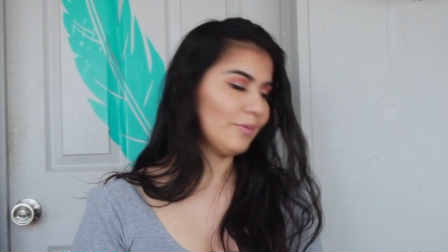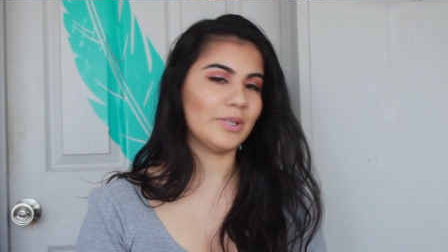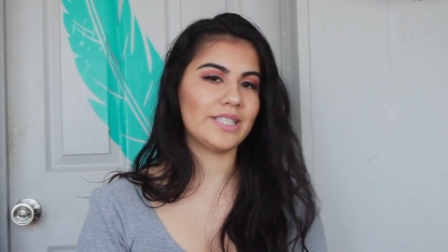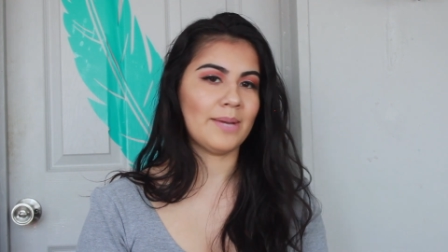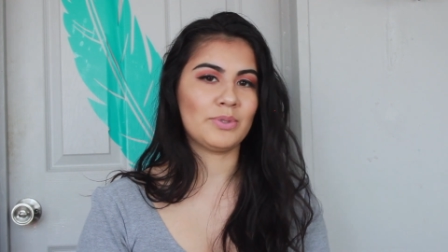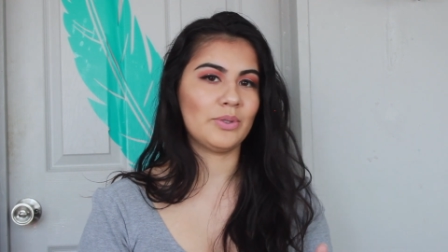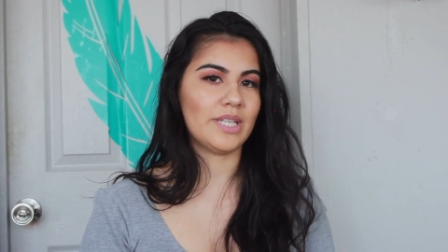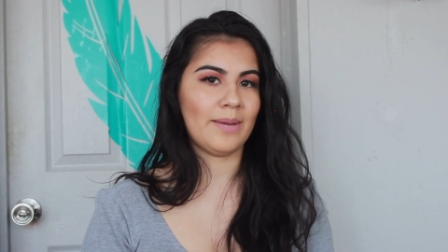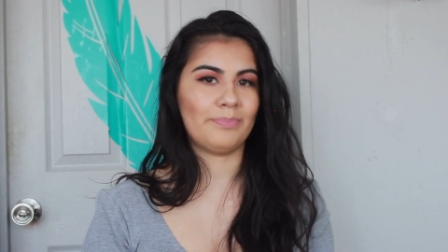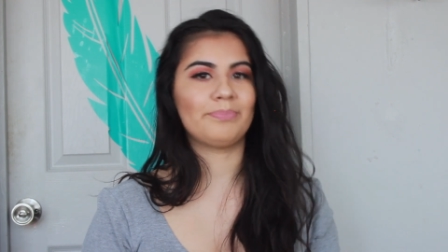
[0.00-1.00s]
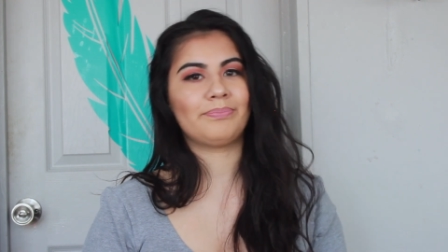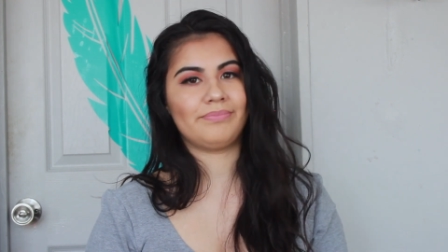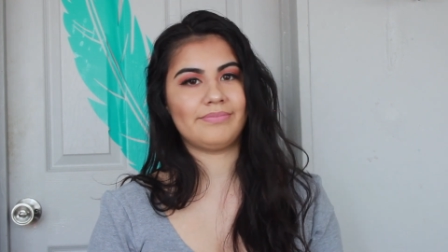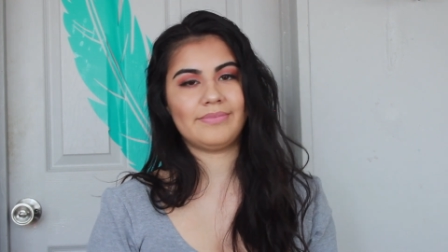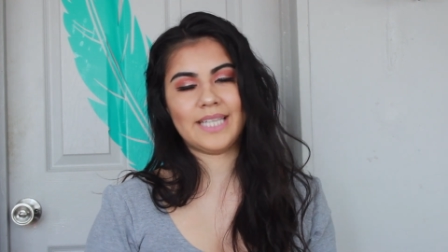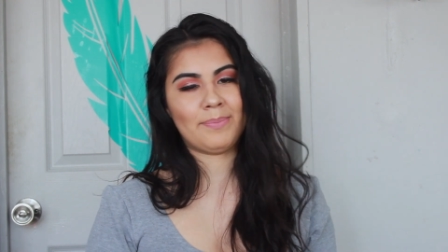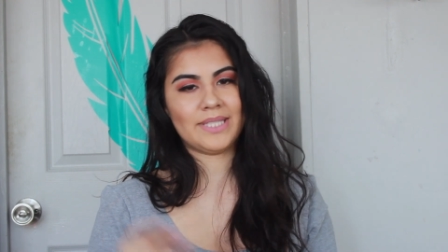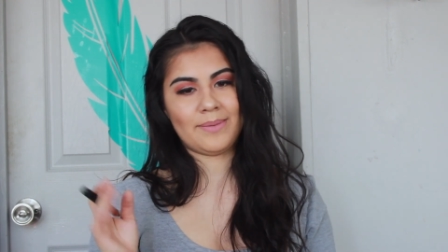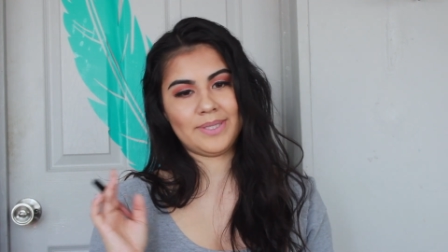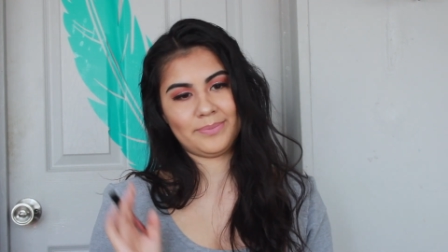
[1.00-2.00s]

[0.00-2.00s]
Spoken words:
1 tap, 2 tap, tap it, tap